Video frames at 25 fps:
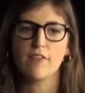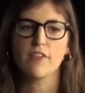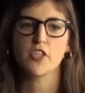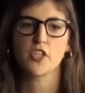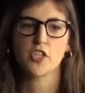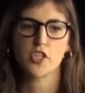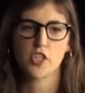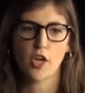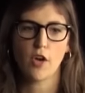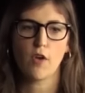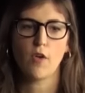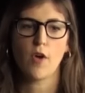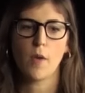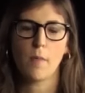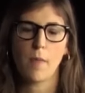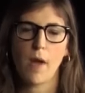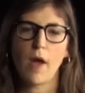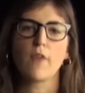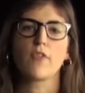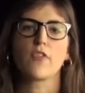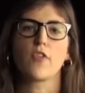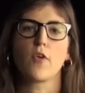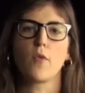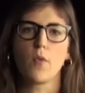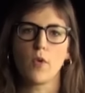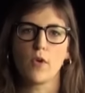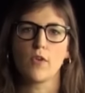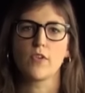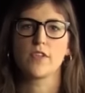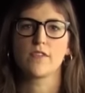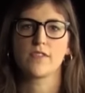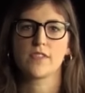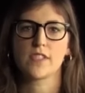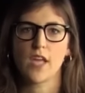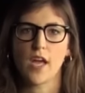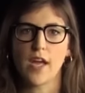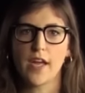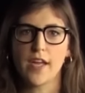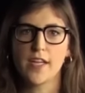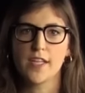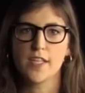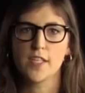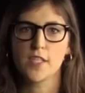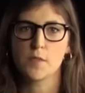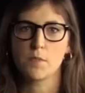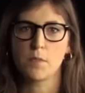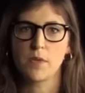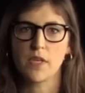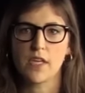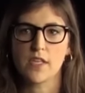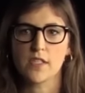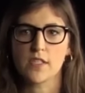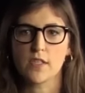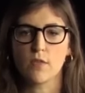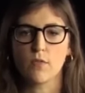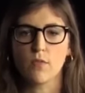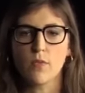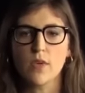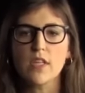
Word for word: love a show about the world of science because it